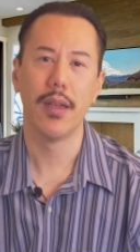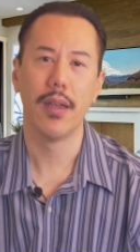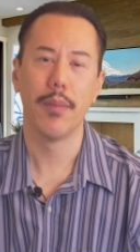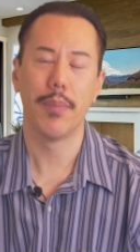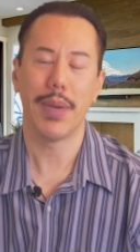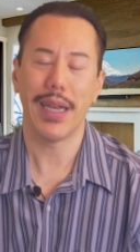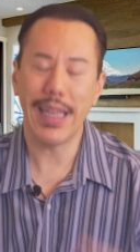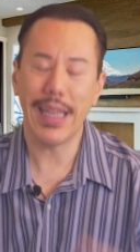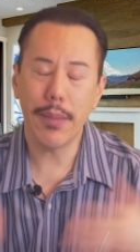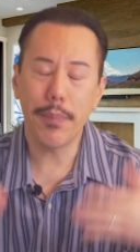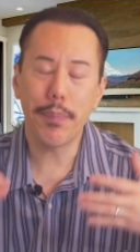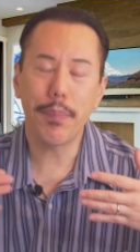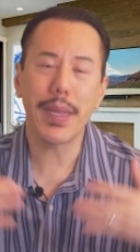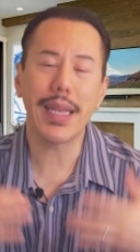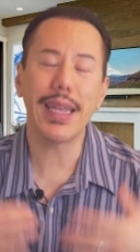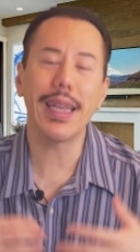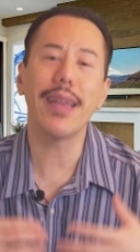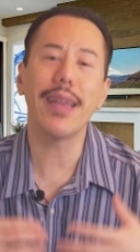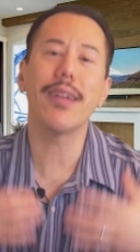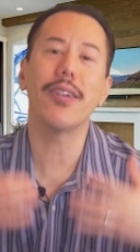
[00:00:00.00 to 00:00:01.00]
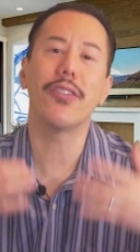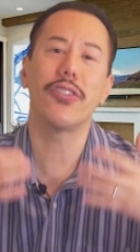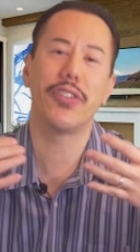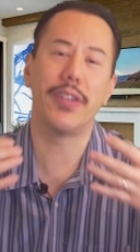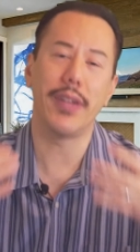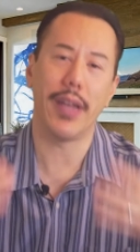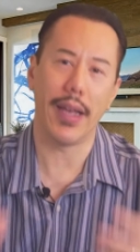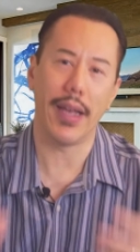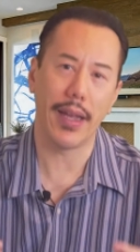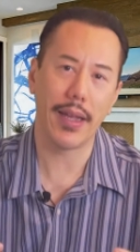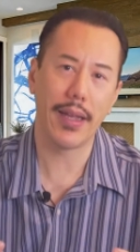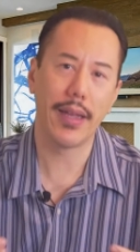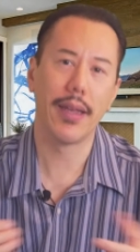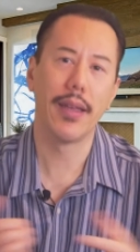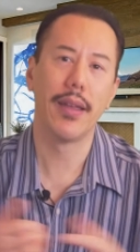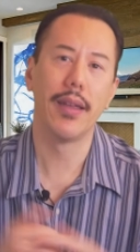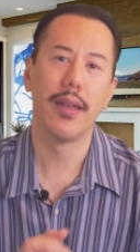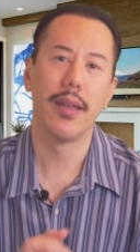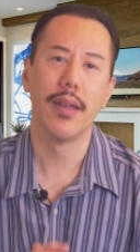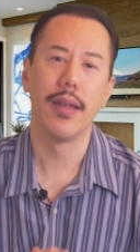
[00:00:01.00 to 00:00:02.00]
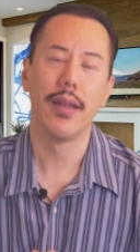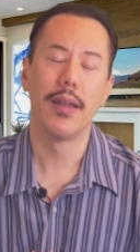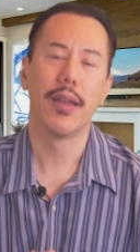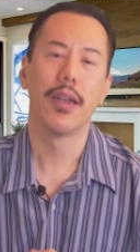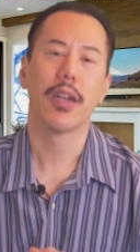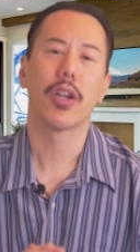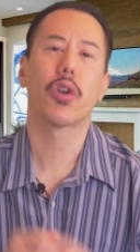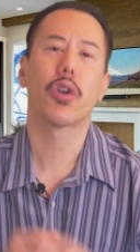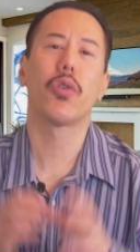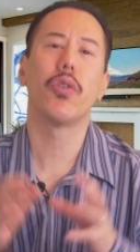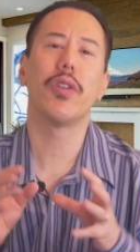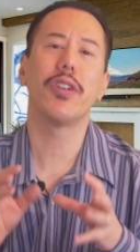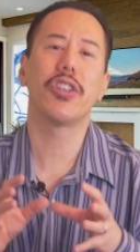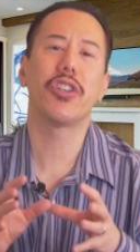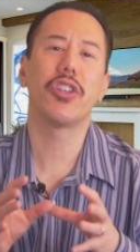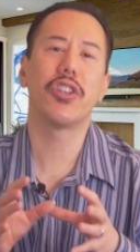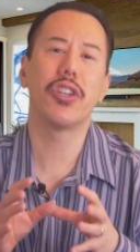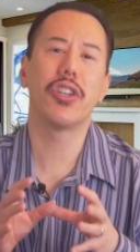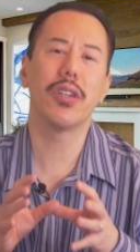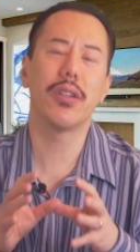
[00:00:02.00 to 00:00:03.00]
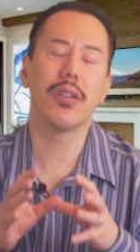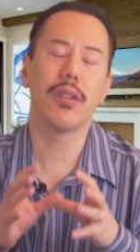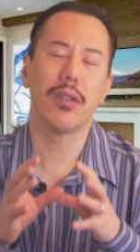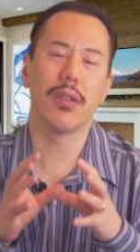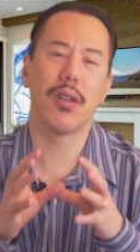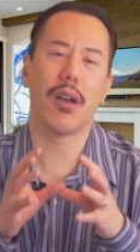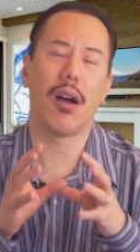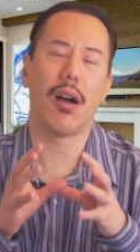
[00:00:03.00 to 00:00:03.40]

But in Peter's day, Christian